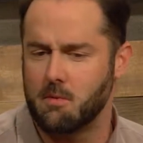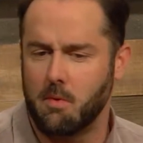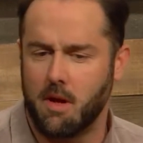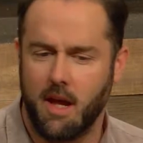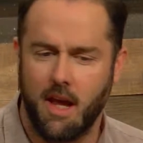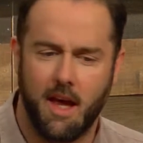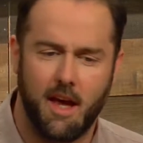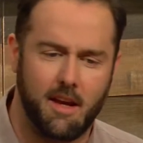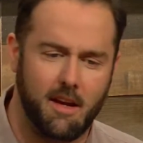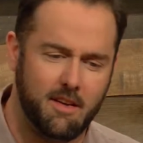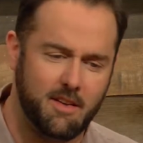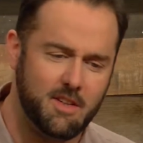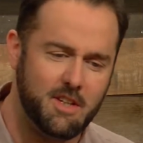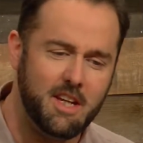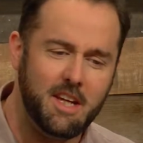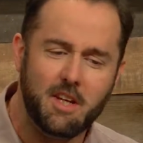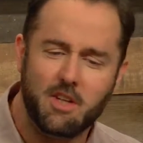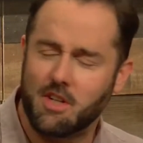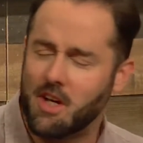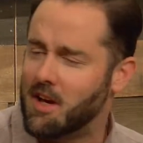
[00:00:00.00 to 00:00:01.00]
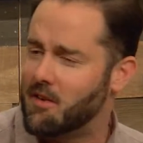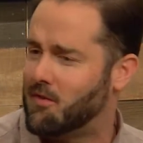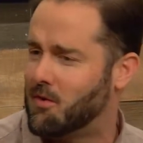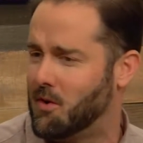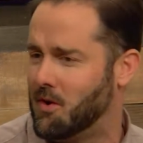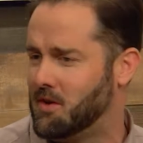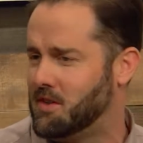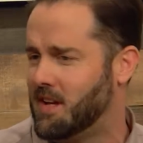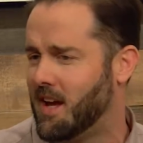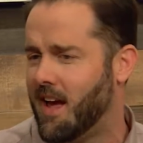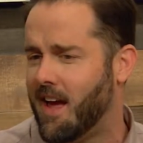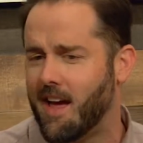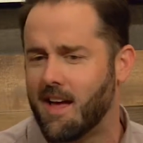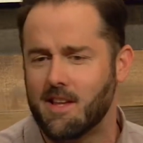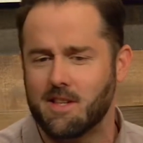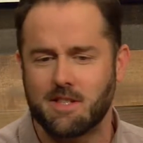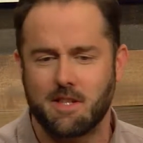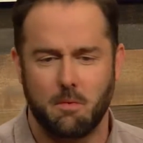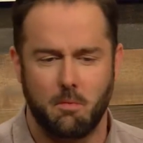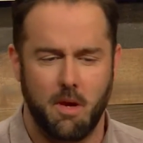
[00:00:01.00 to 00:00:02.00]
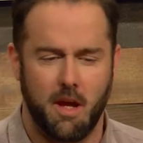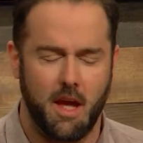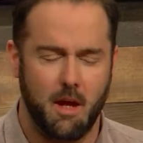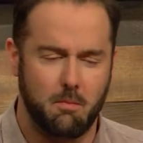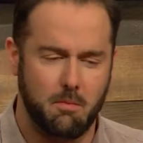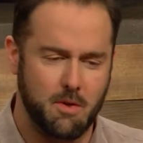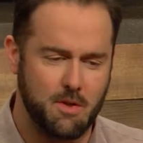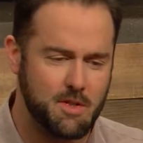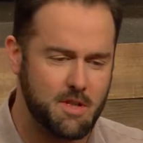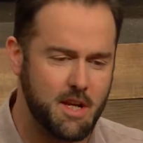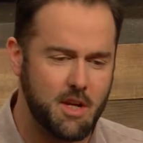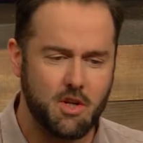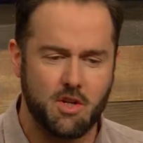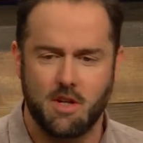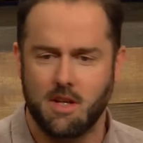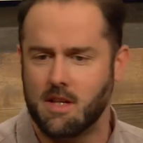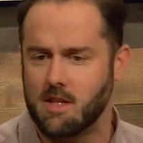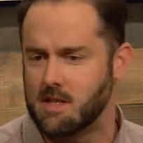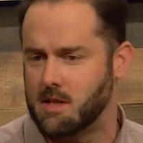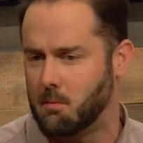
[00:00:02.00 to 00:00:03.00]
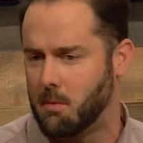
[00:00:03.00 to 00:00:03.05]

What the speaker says: and we had a DJ for a dance, and we had musicians,